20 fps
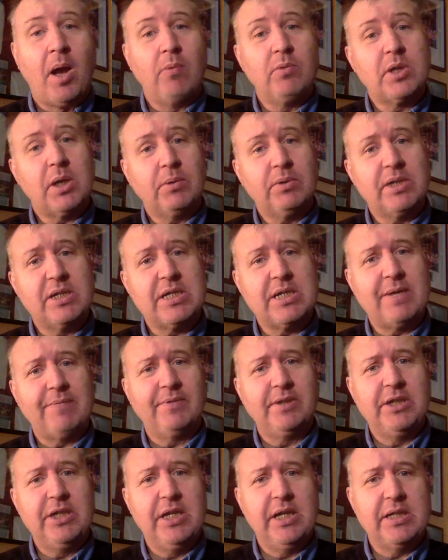was only
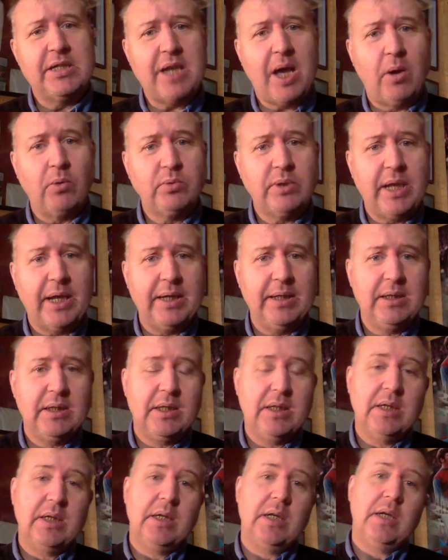7 years old then.
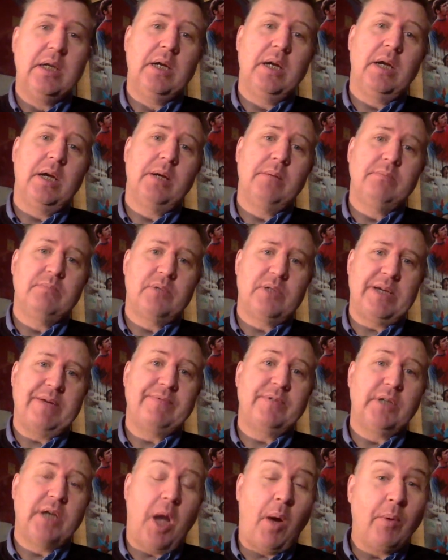
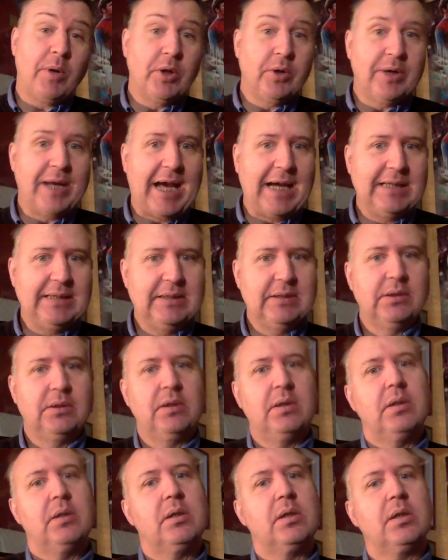7 going on 8,
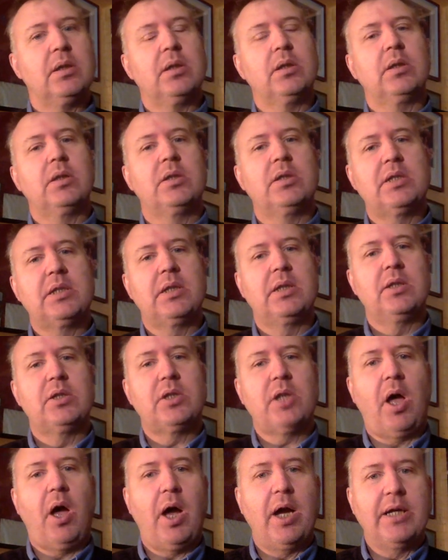
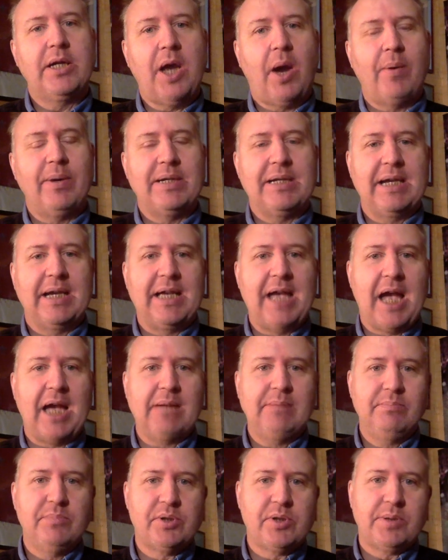started going to
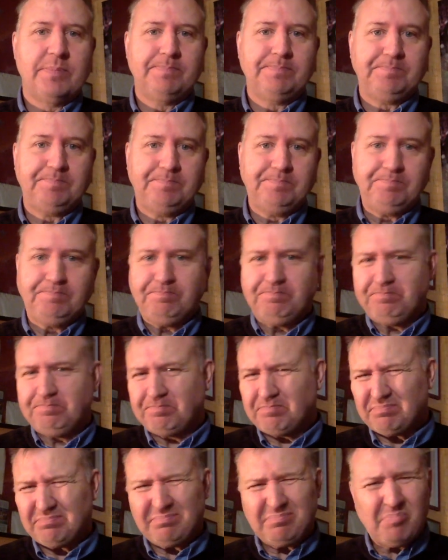games.
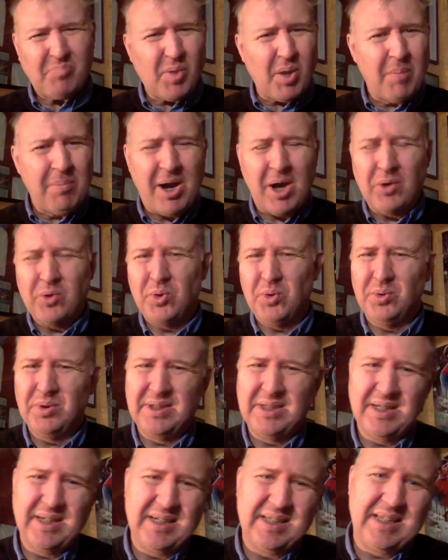My uncle
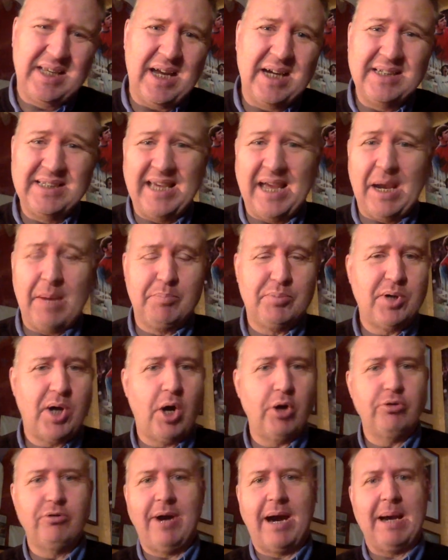would get a
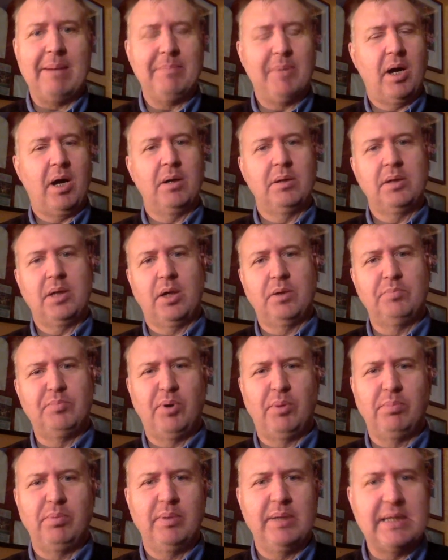programme. I'd
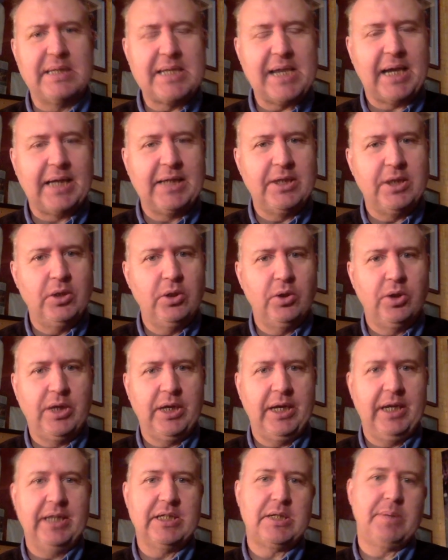probably take a look
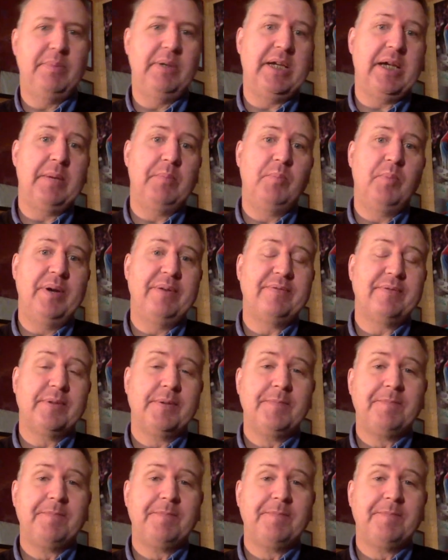at it to begin with,